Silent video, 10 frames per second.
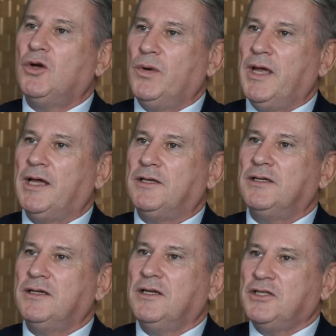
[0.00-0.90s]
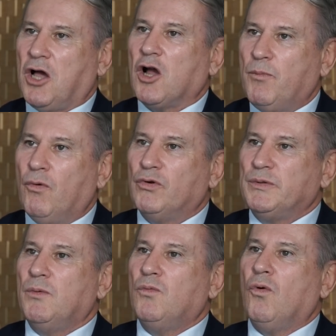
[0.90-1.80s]
we had duck boards
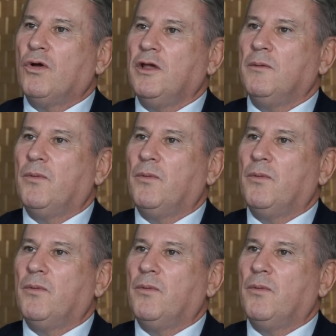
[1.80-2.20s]
we were walking